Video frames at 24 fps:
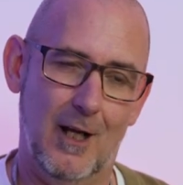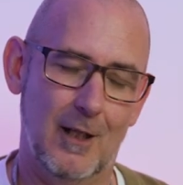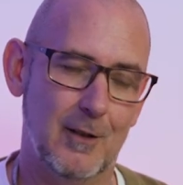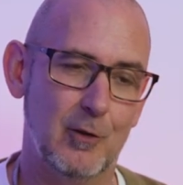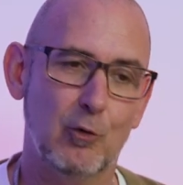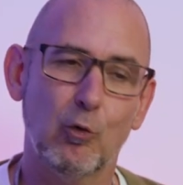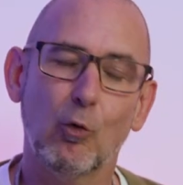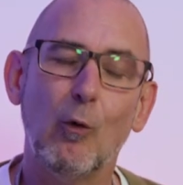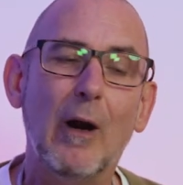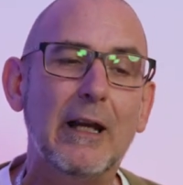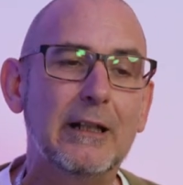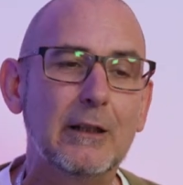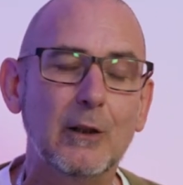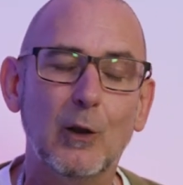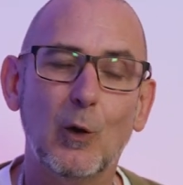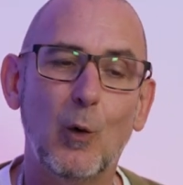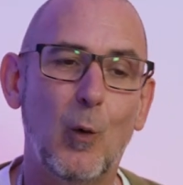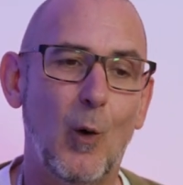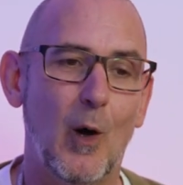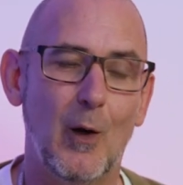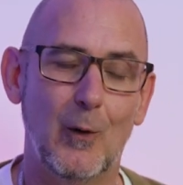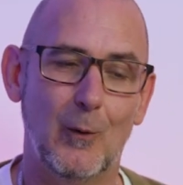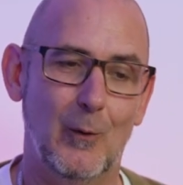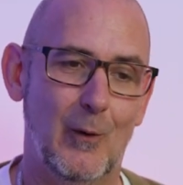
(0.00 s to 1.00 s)
a great
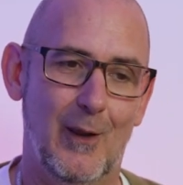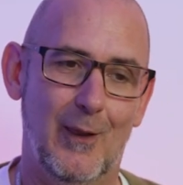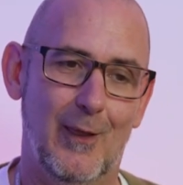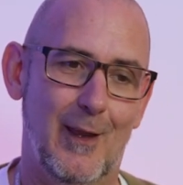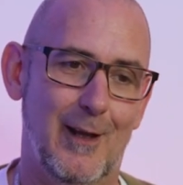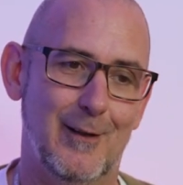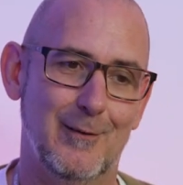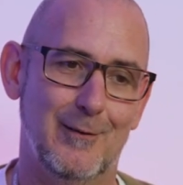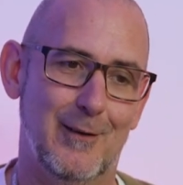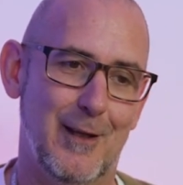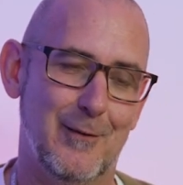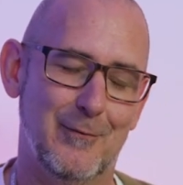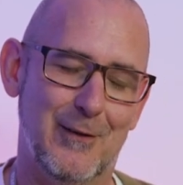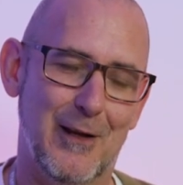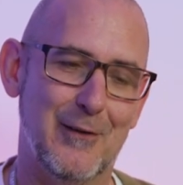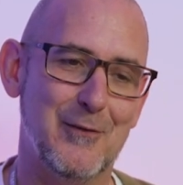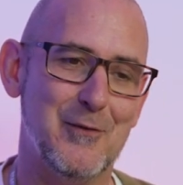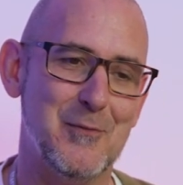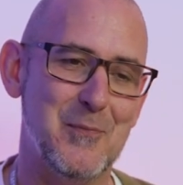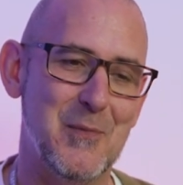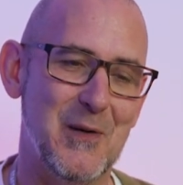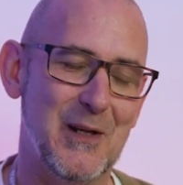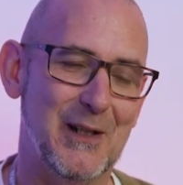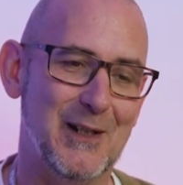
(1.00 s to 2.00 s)
quote that they've
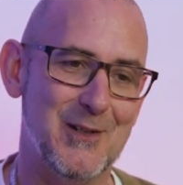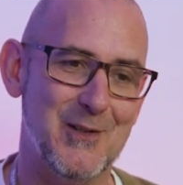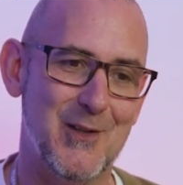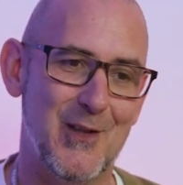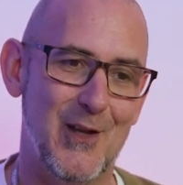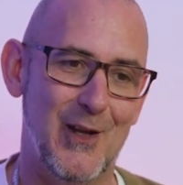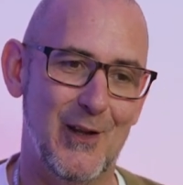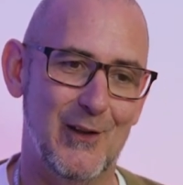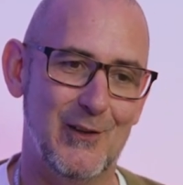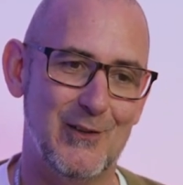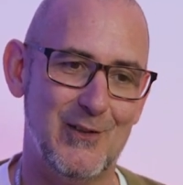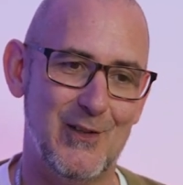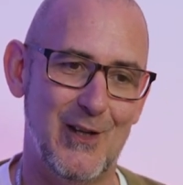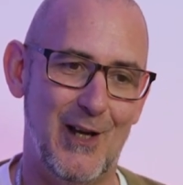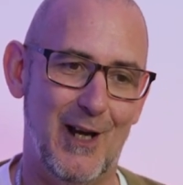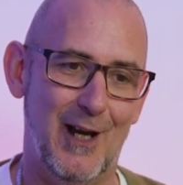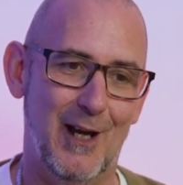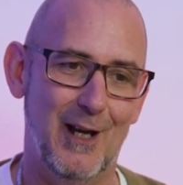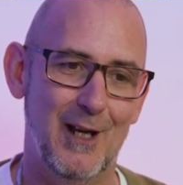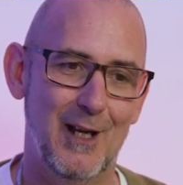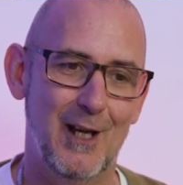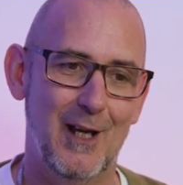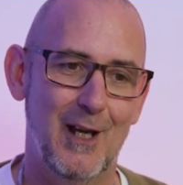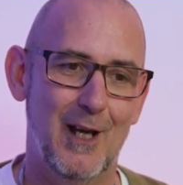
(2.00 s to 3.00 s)
given me is
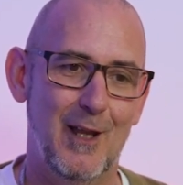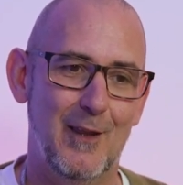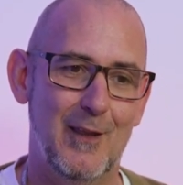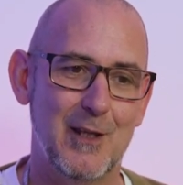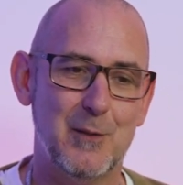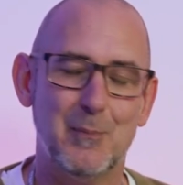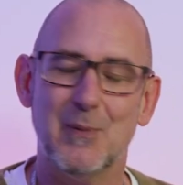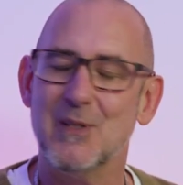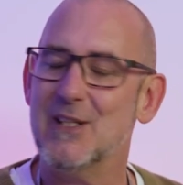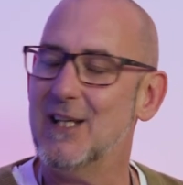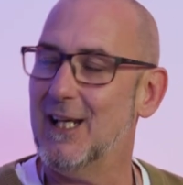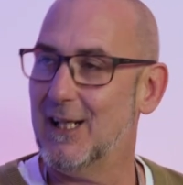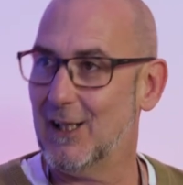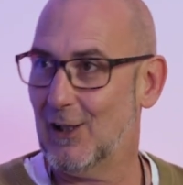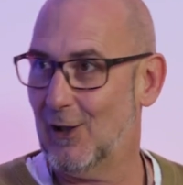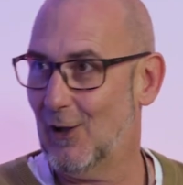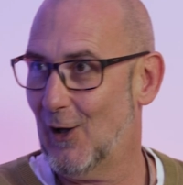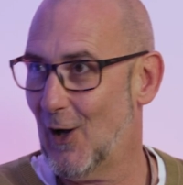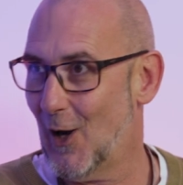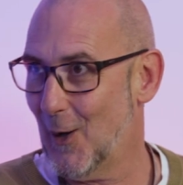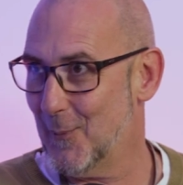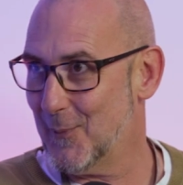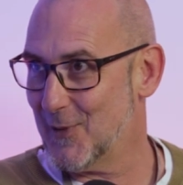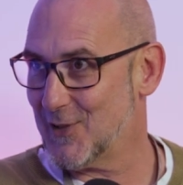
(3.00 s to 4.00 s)
that this particular
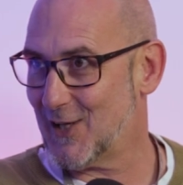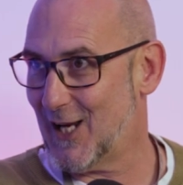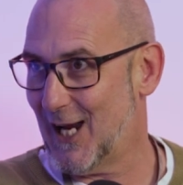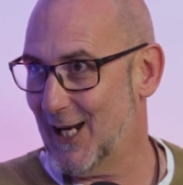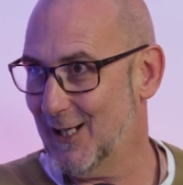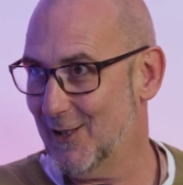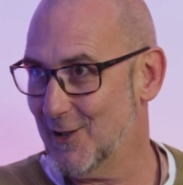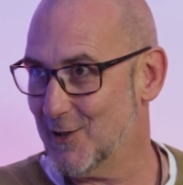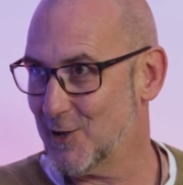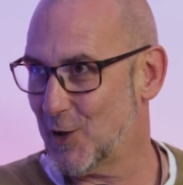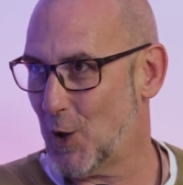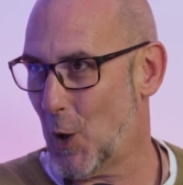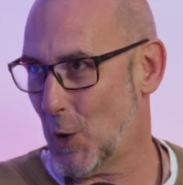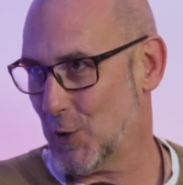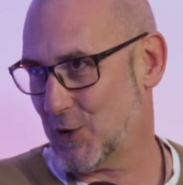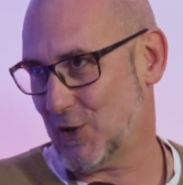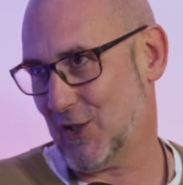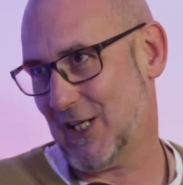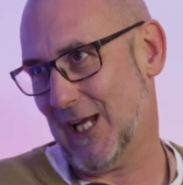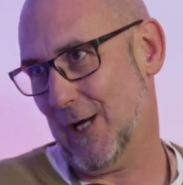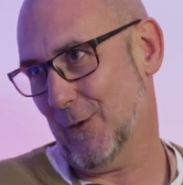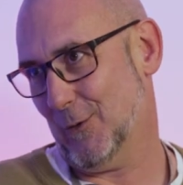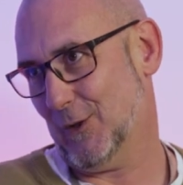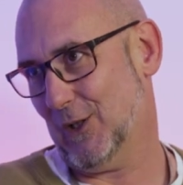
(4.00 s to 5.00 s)
hyperscaler's
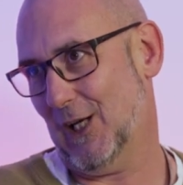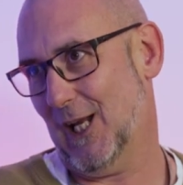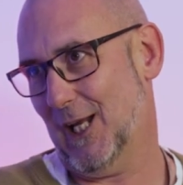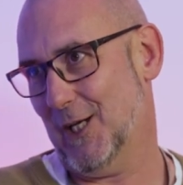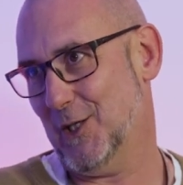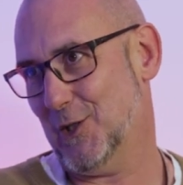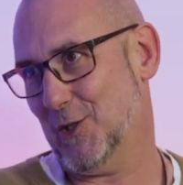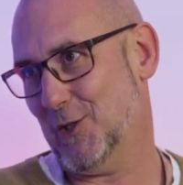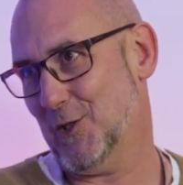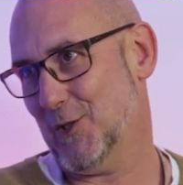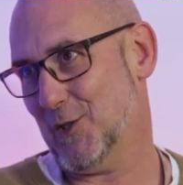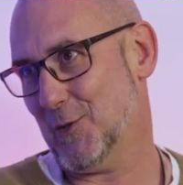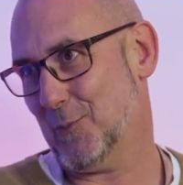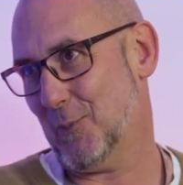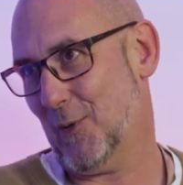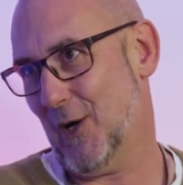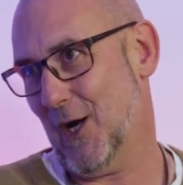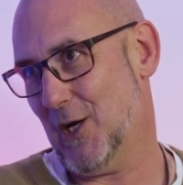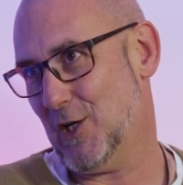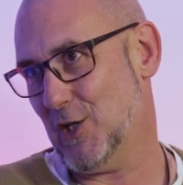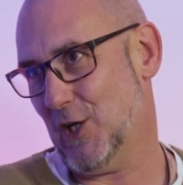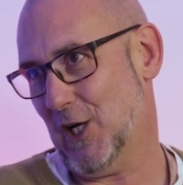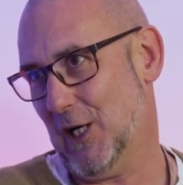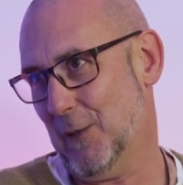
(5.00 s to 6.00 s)
cost calculation
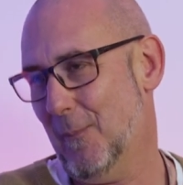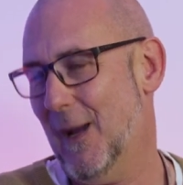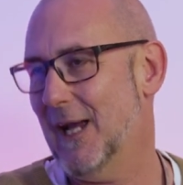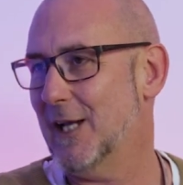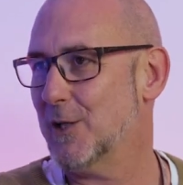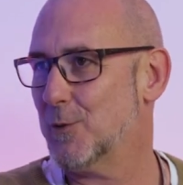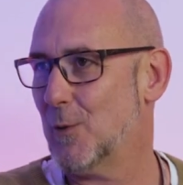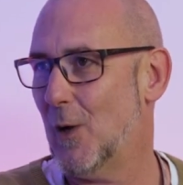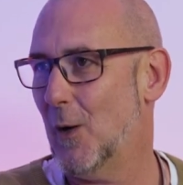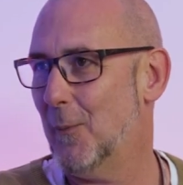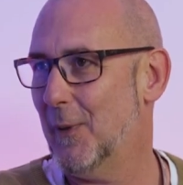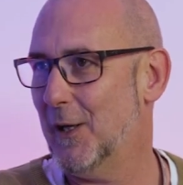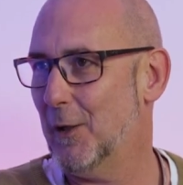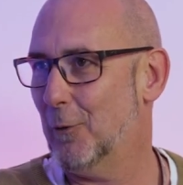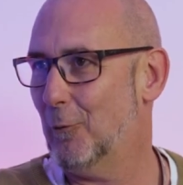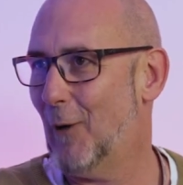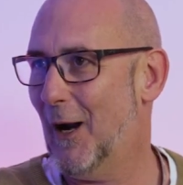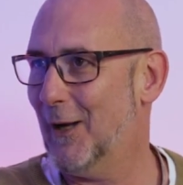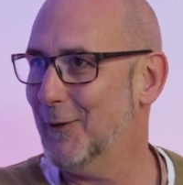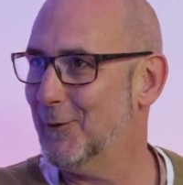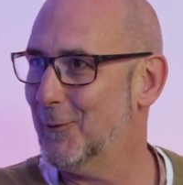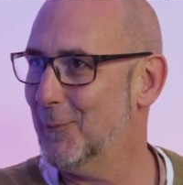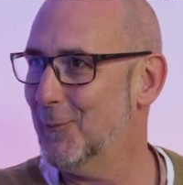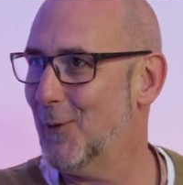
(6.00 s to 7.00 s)
spreadsheet may as well be a
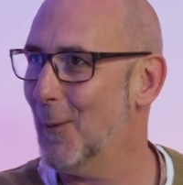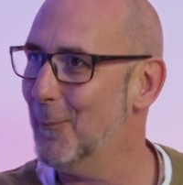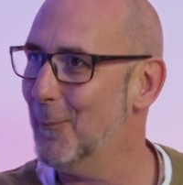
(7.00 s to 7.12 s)
random